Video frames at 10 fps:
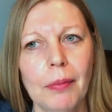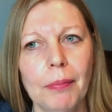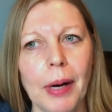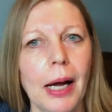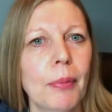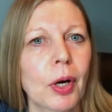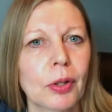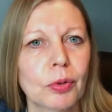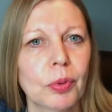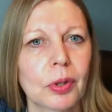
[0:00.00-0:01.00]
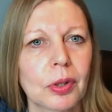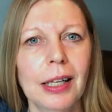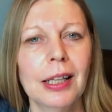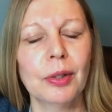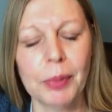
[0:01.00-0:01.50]
buy boiled wool
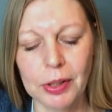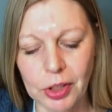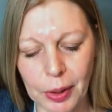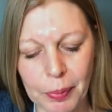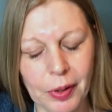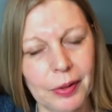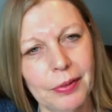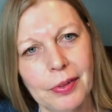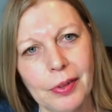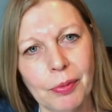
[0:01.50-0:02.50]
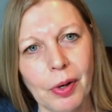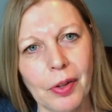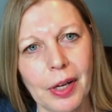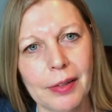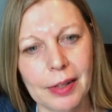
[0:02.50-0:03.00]
a little bit cheaper than
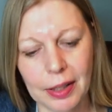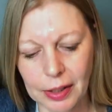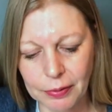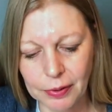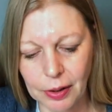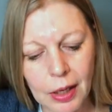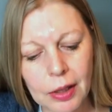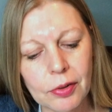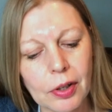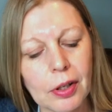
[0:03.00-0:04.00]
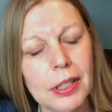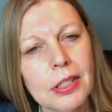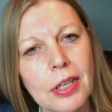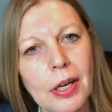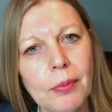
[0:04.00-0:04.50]
what they're selling it for. So
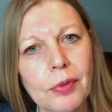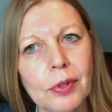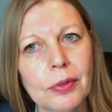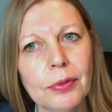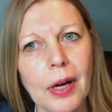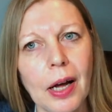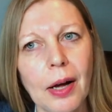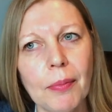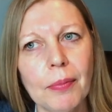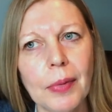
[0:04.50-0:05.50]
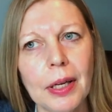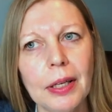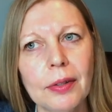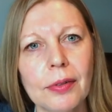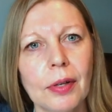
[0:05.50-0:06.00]
in terms of
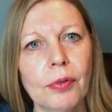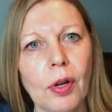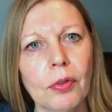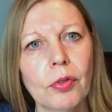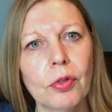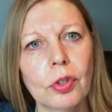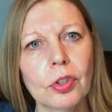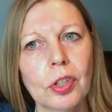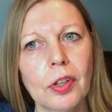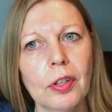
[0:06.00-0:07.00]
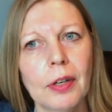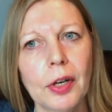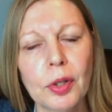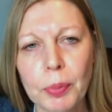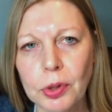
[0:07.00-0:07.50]
ease of construction, there are
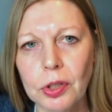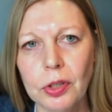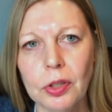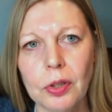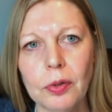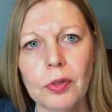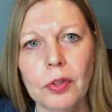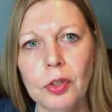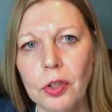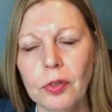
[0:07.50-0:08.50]
no buttonholes, there are no